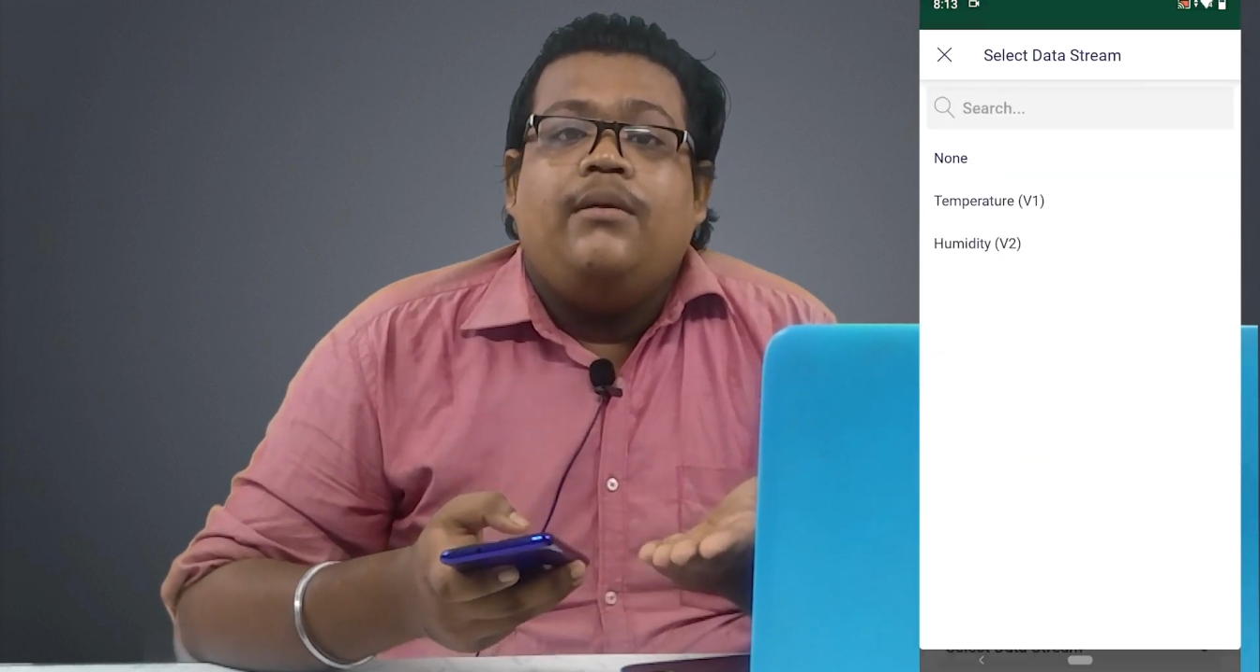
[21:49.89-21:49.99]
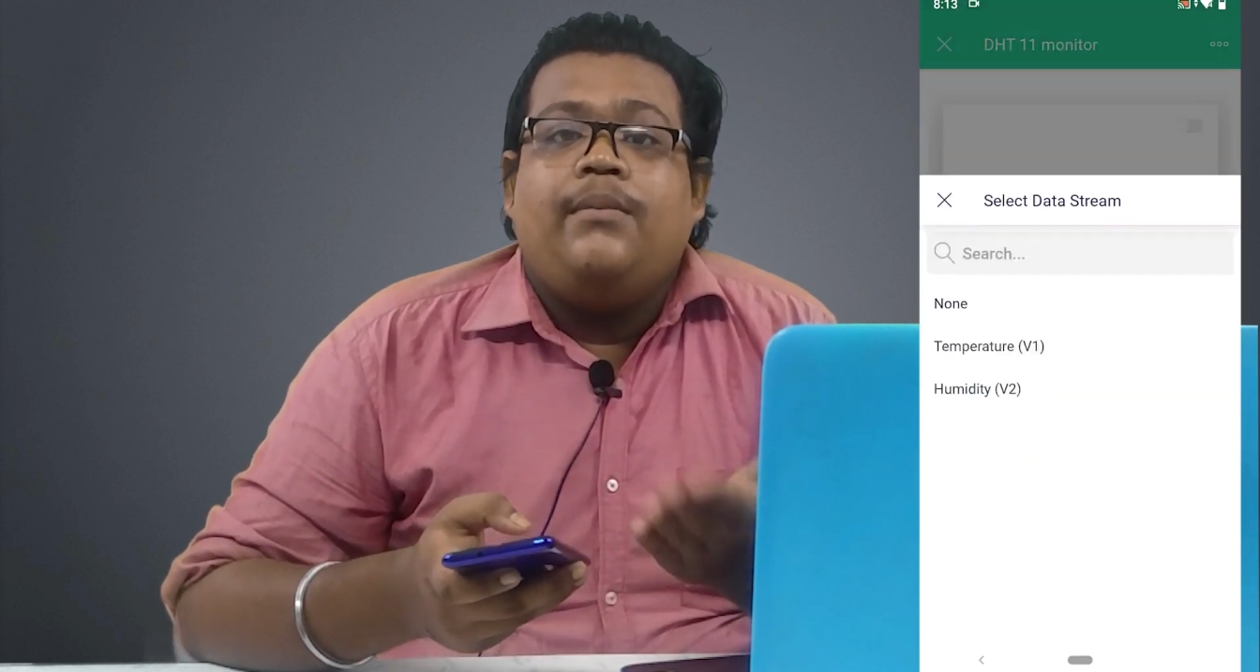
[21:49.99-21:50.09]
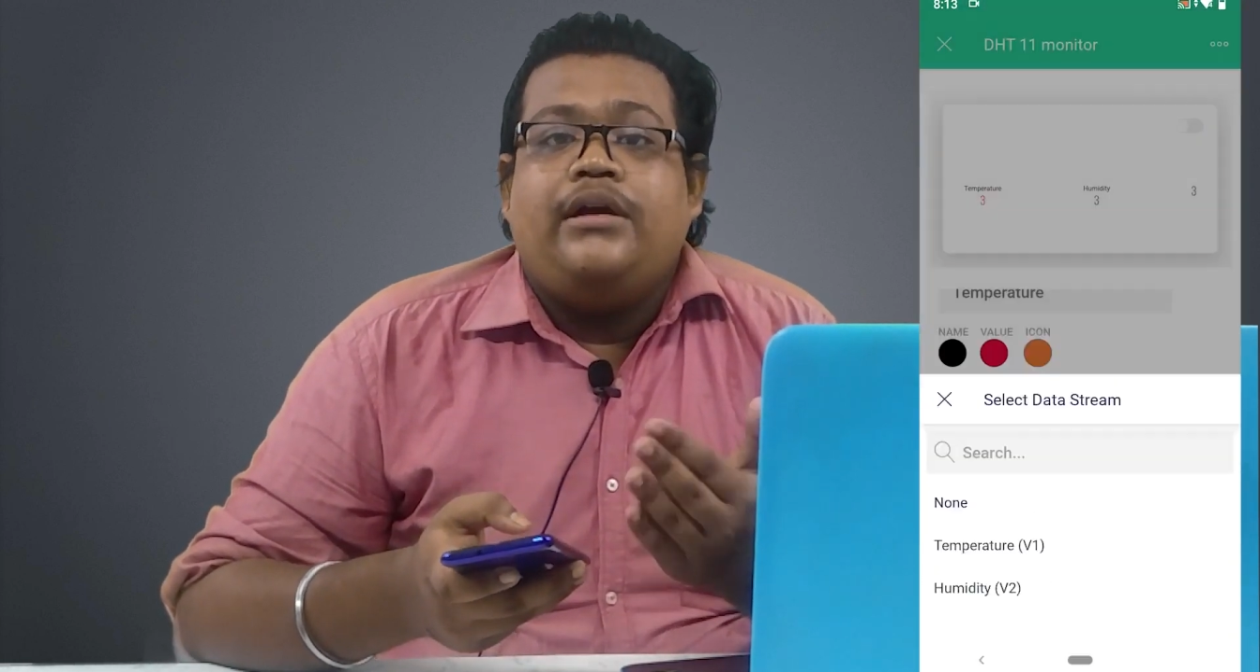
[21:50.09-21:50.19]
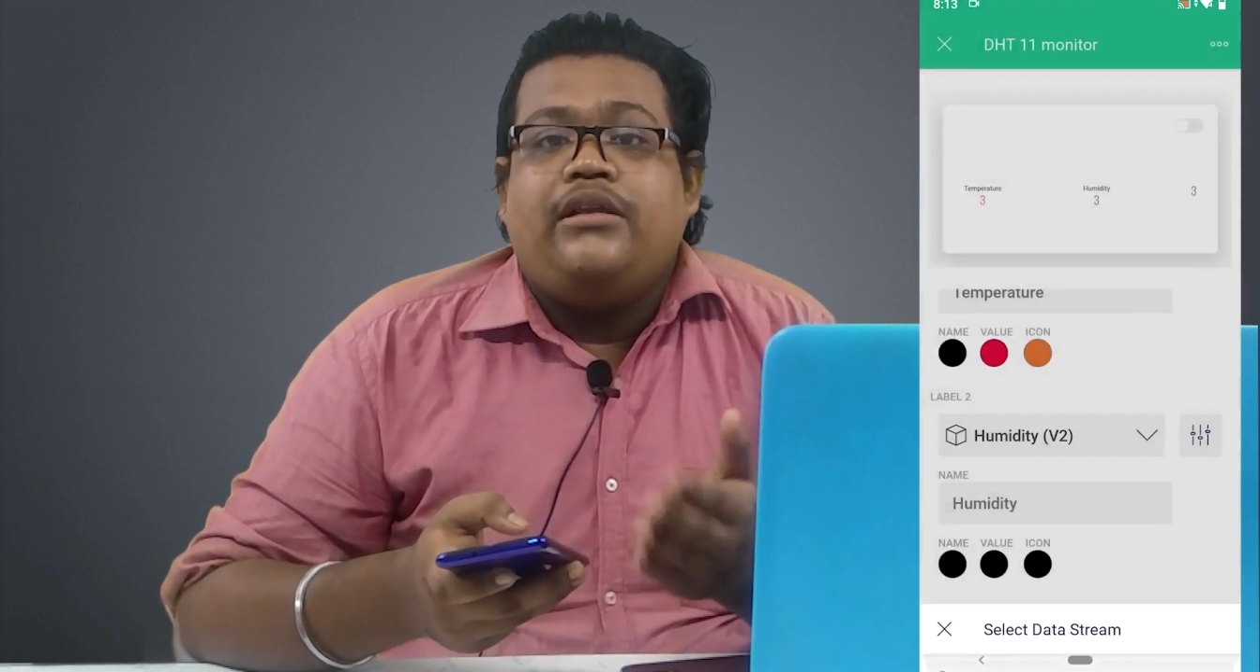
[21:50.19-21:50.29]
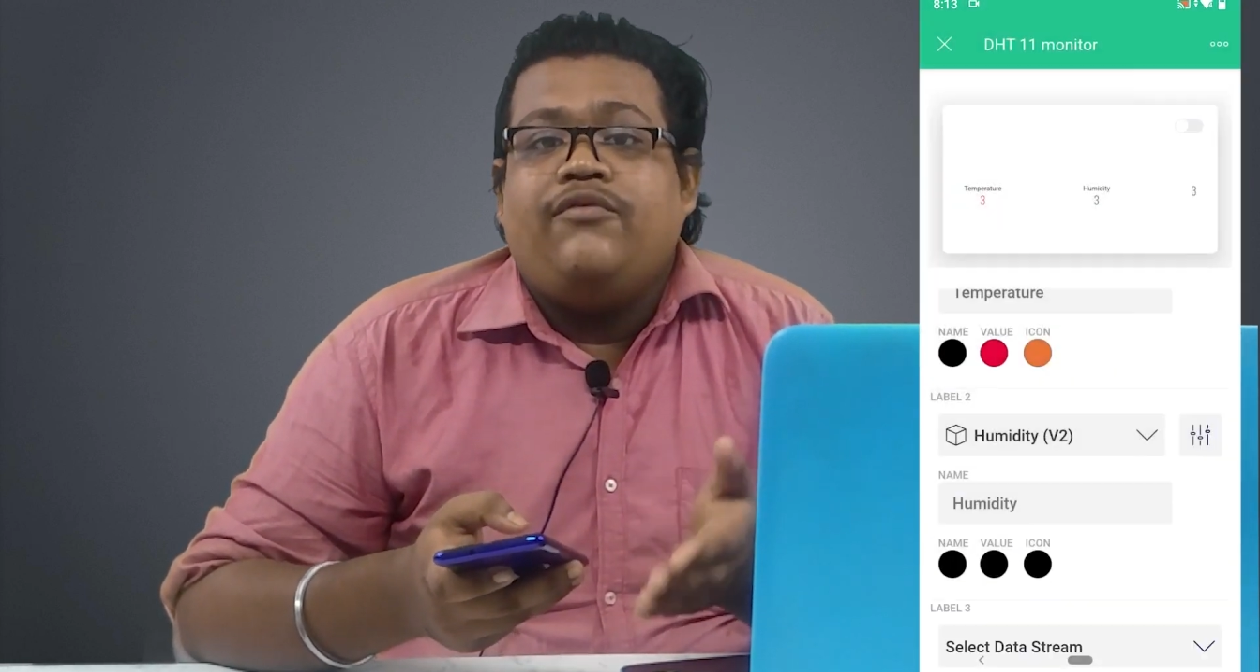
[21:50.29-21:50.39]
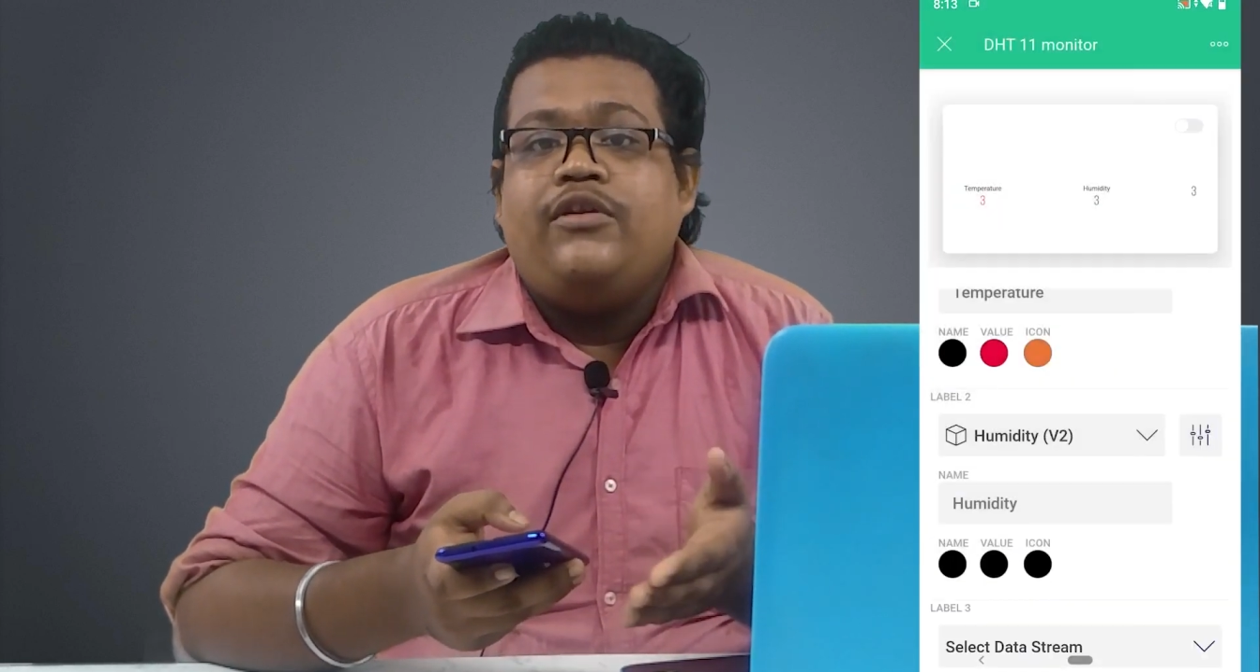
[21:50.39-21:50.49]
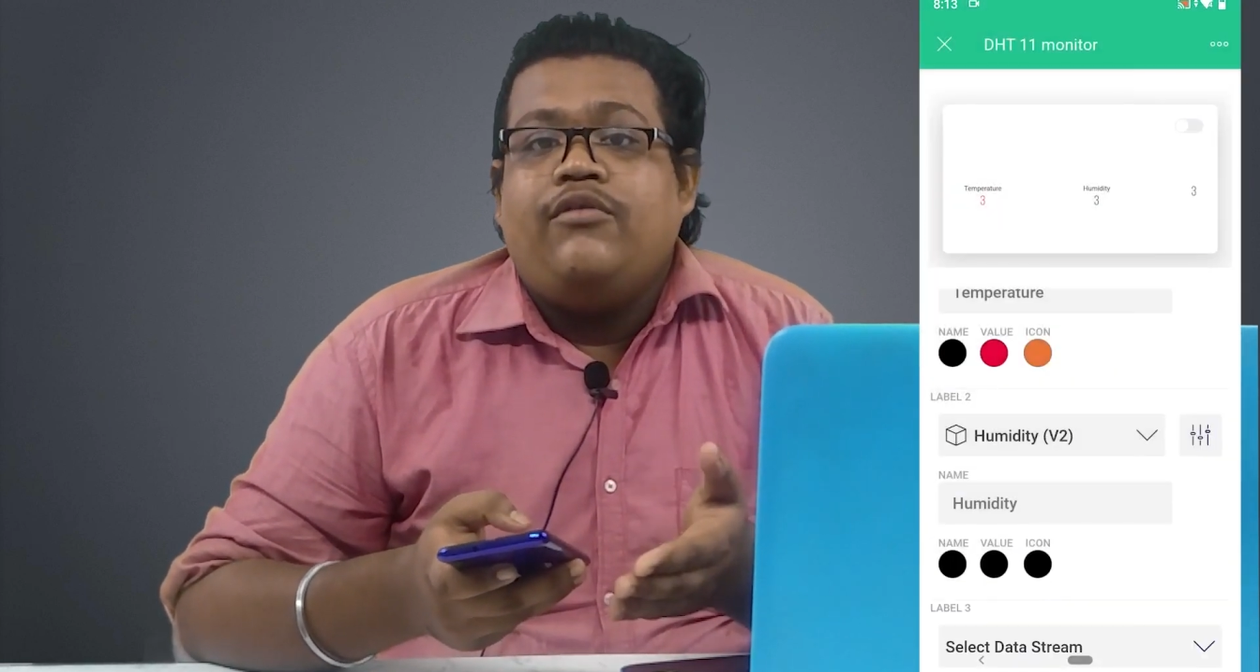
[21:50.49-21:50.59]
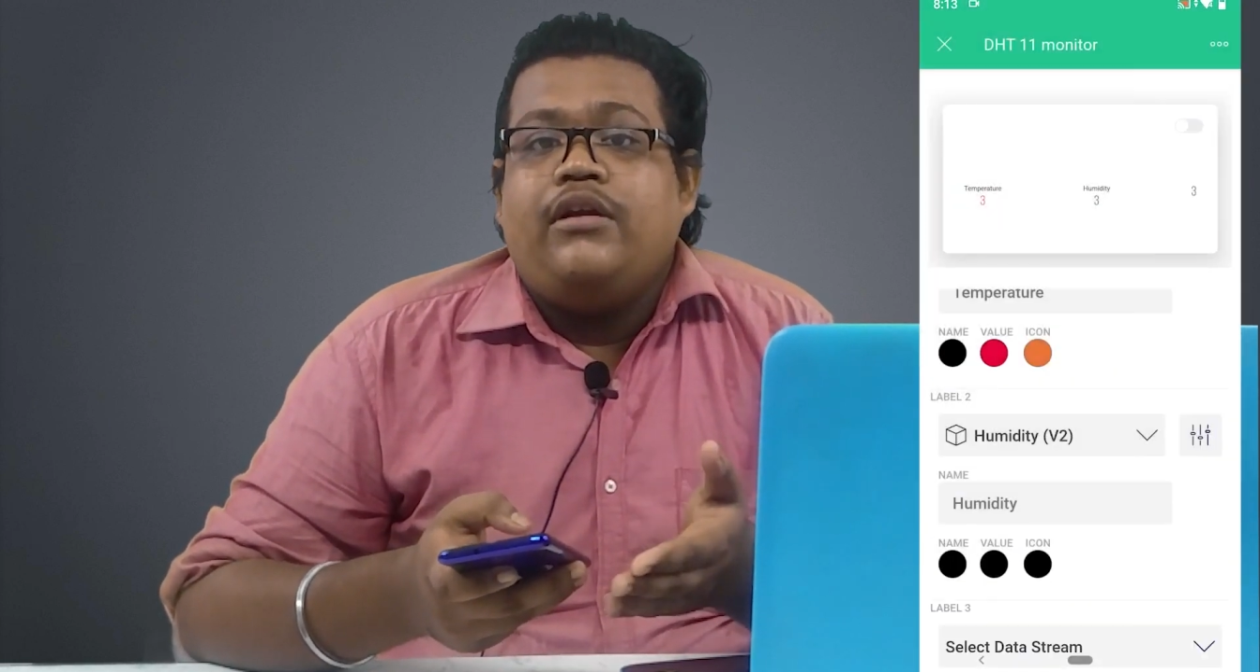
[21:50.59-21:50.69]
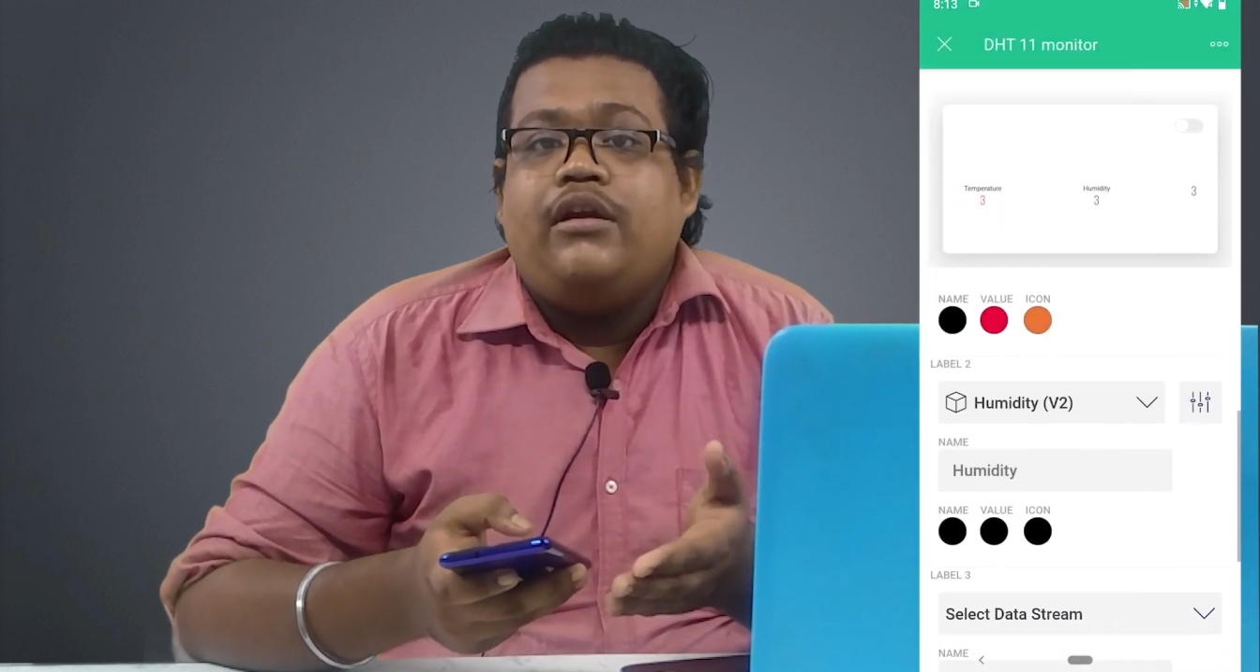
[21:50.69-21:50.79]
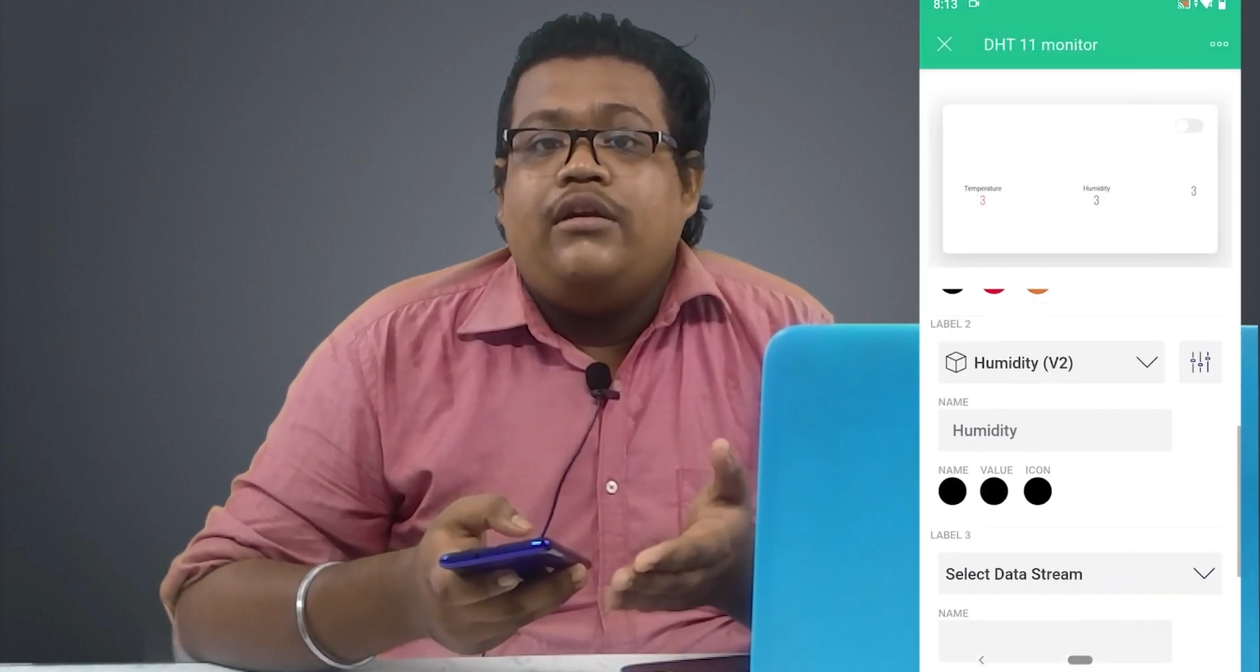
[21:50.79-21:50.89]
by the
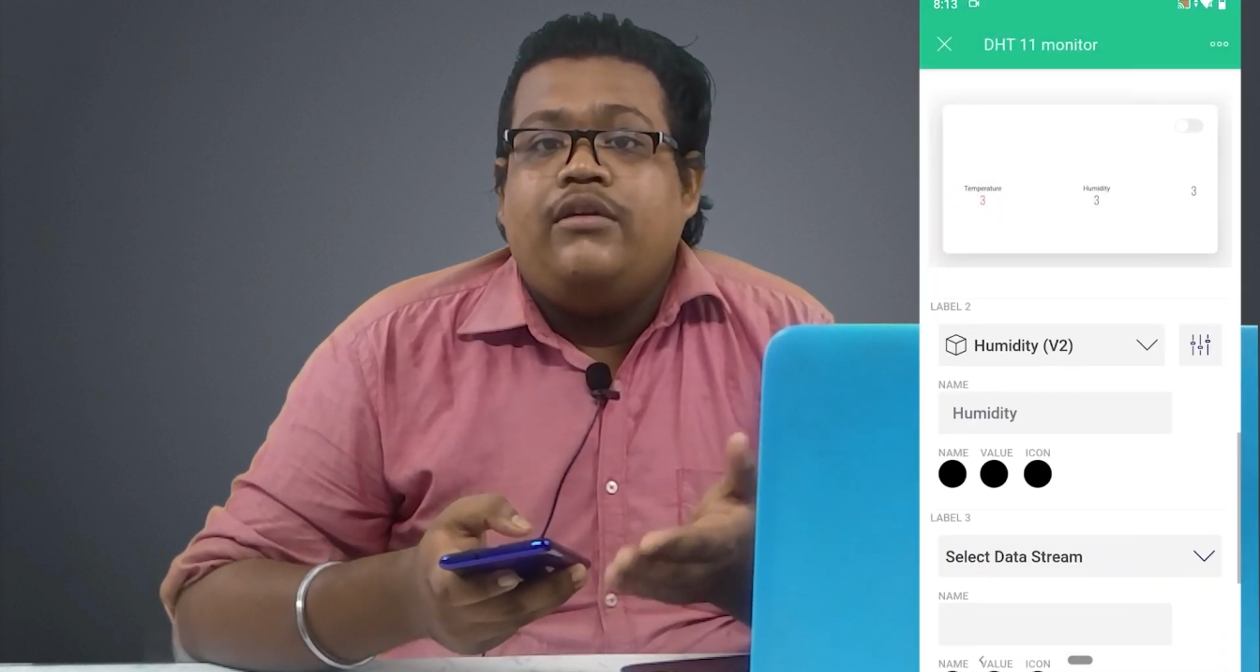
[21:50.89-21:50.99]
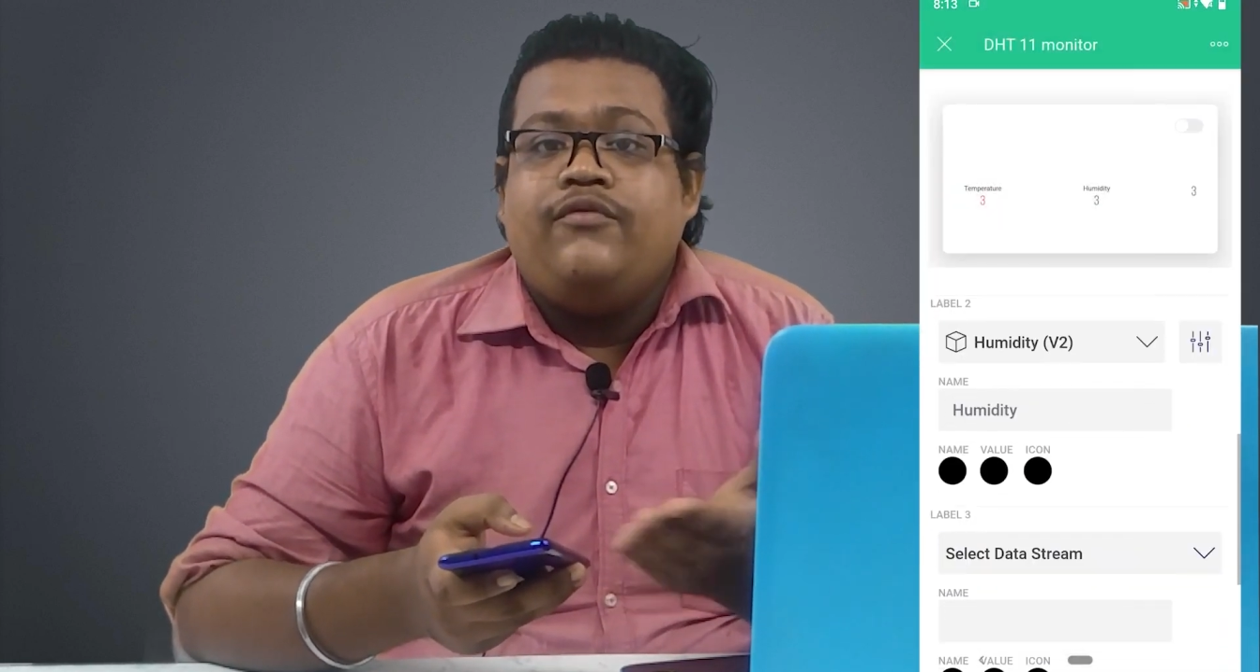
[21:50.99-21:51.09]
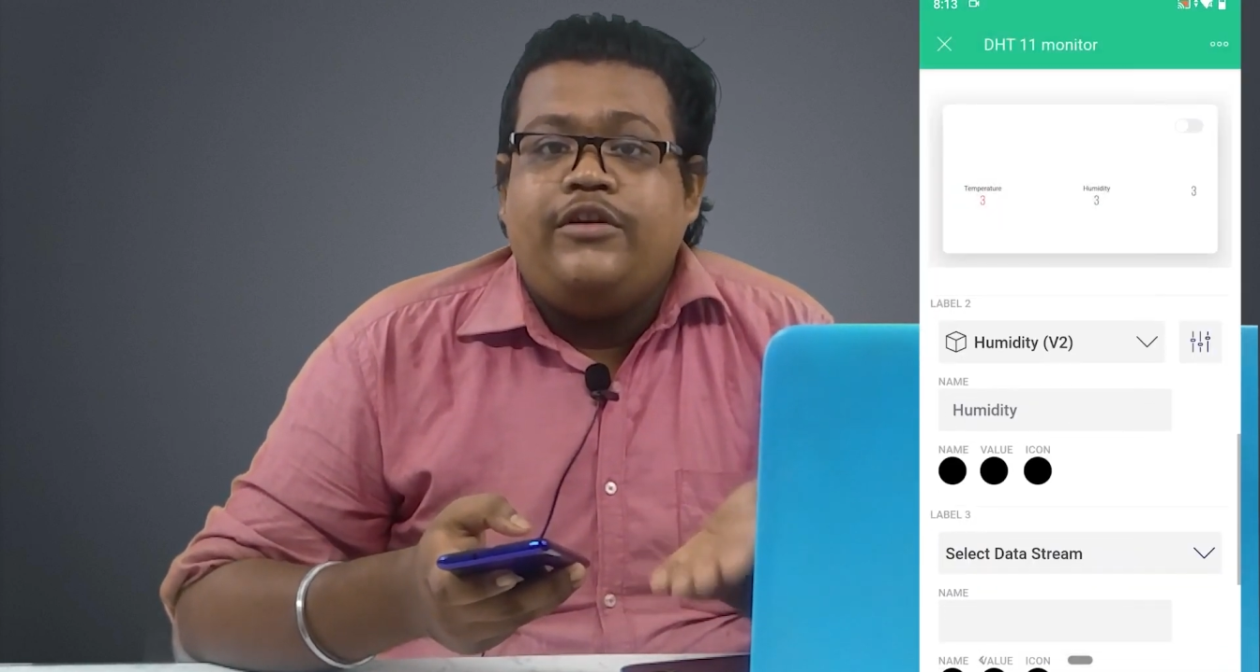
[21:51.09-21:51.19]
V1 and